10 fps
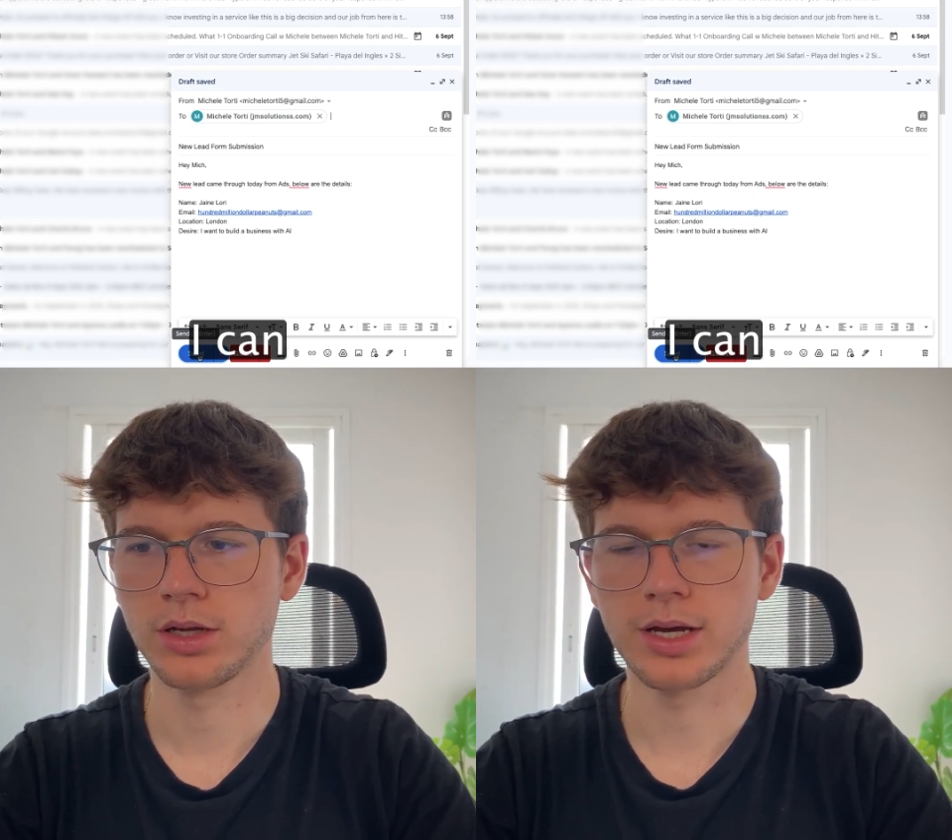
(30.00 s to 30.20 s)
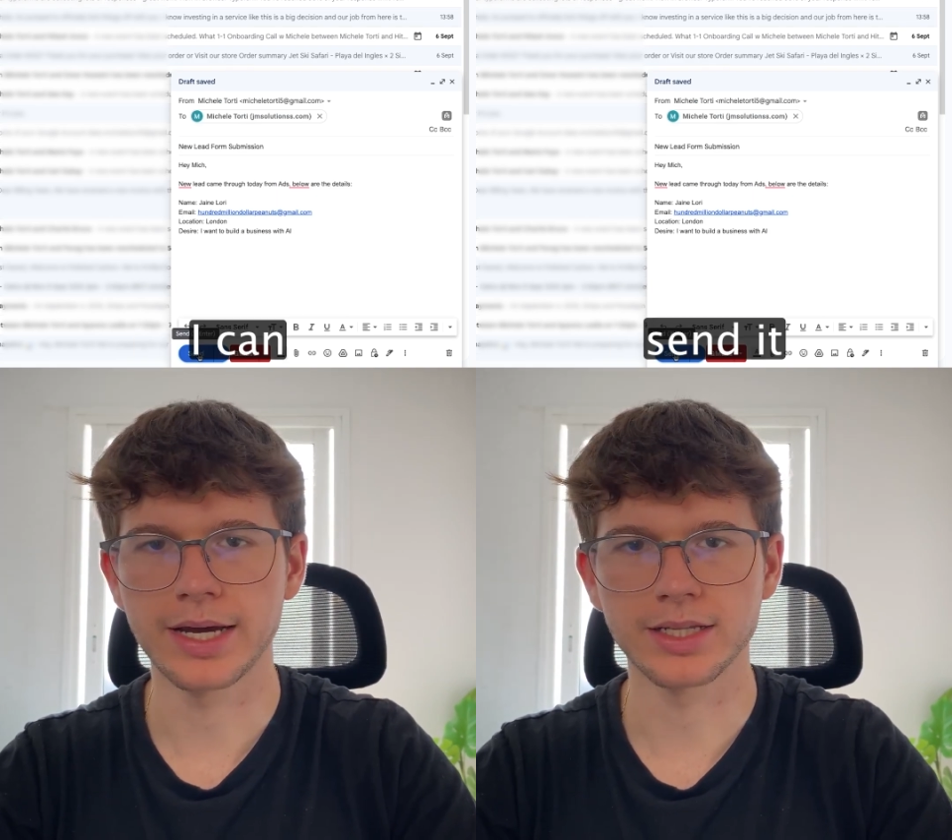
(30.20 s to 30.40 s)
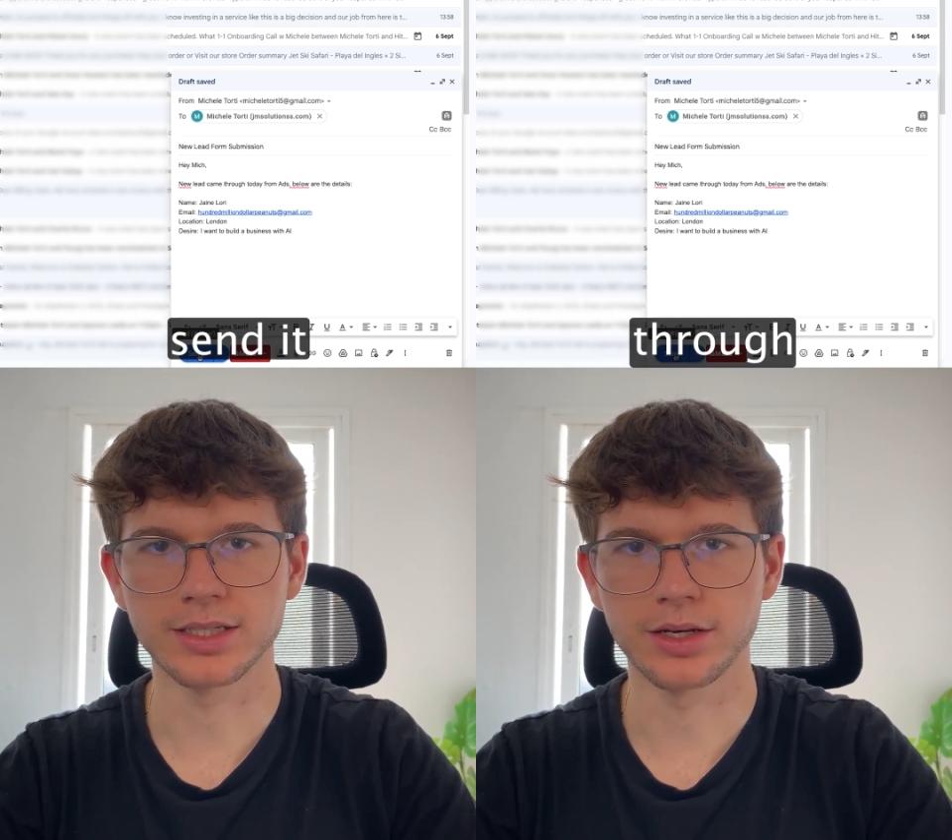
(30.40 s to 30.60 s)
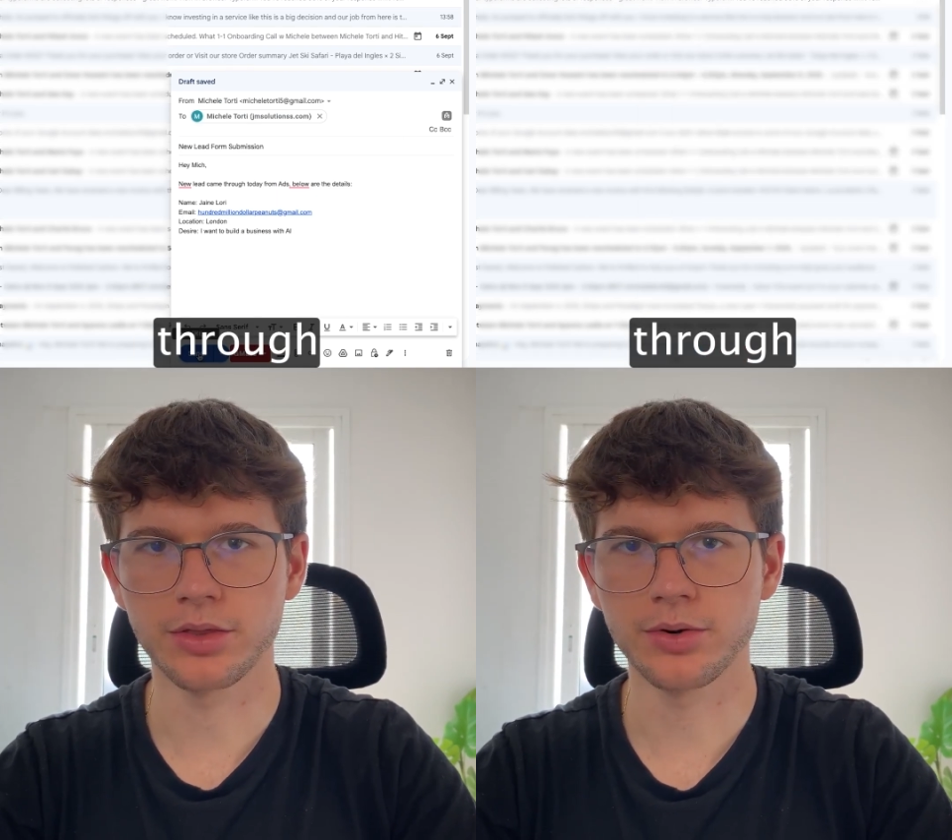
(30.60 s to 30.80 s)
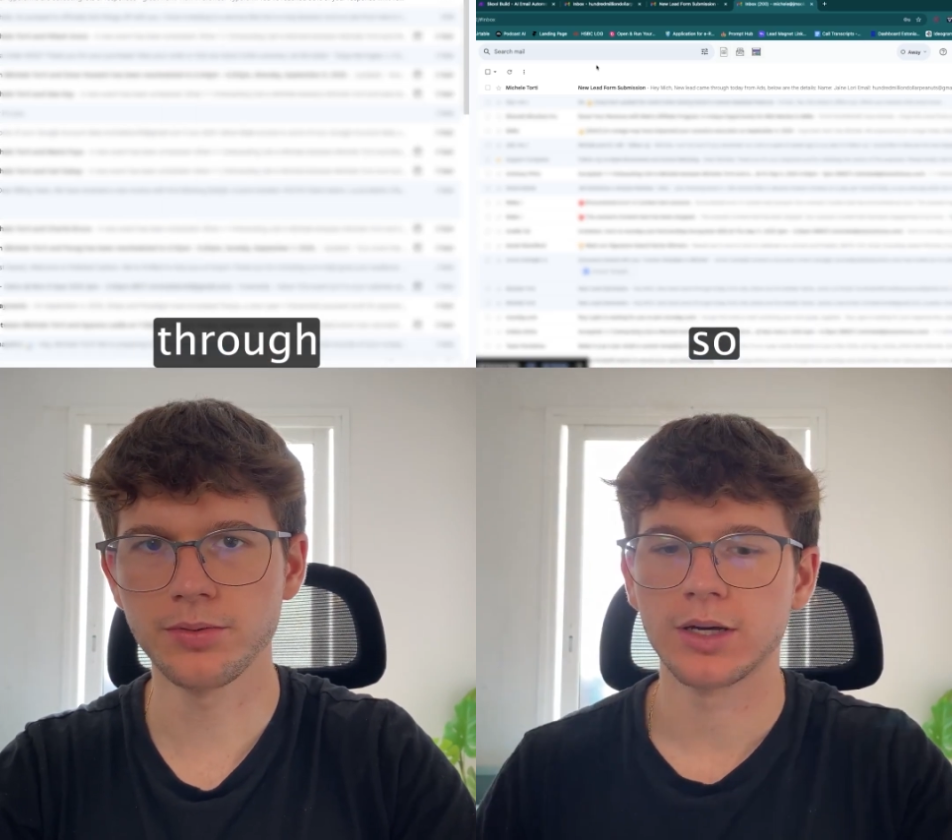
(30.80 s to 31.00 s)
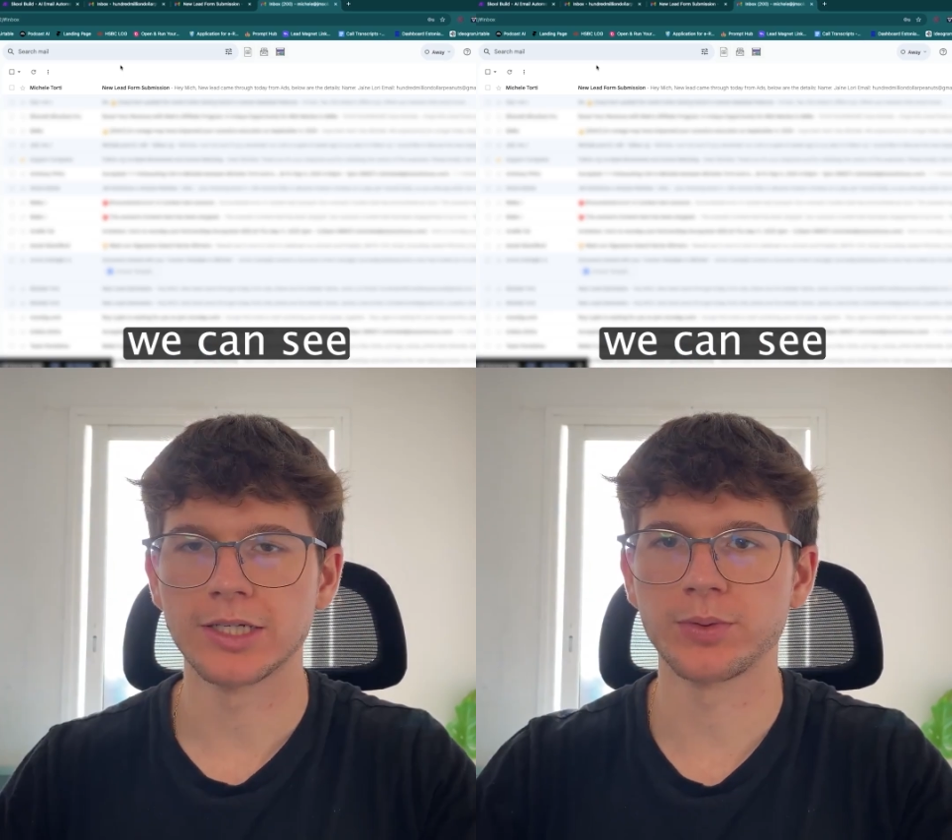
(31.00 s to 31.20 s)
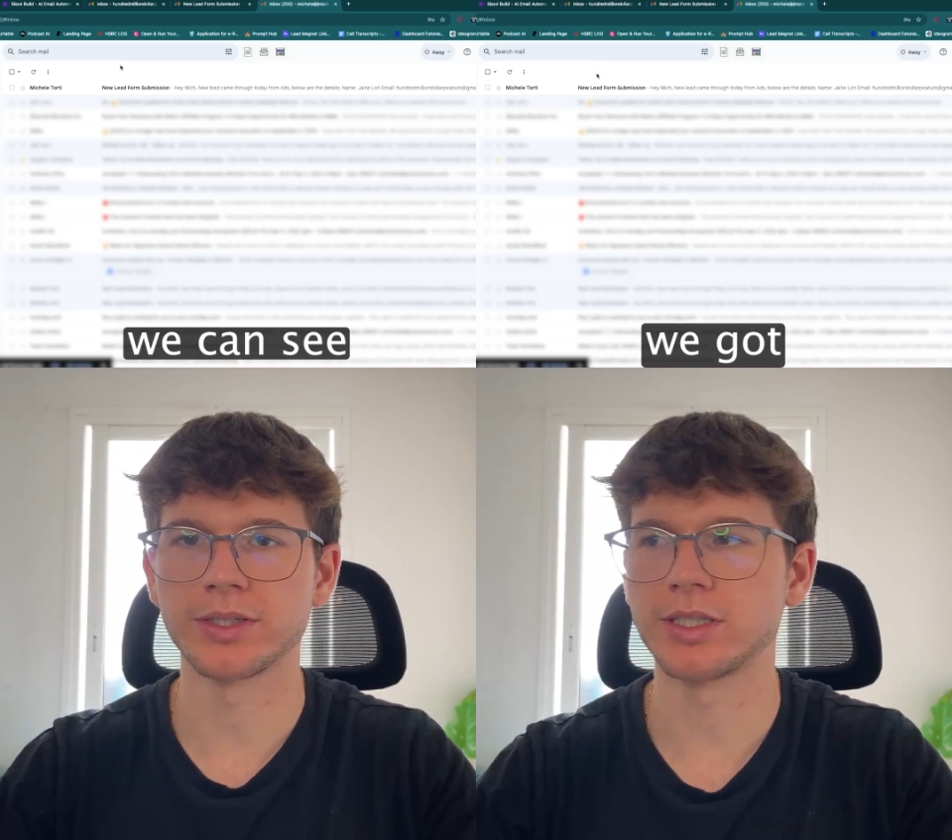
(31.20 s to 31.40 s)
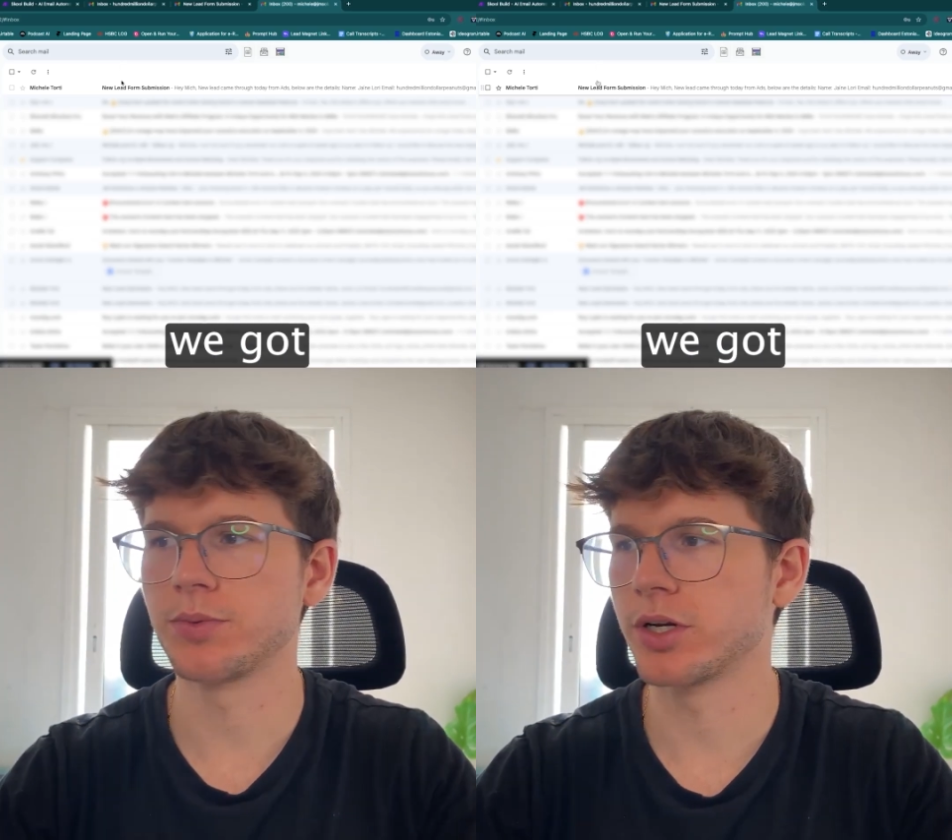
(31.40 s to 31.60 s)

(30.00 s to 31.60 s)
I can send it through. As we can see,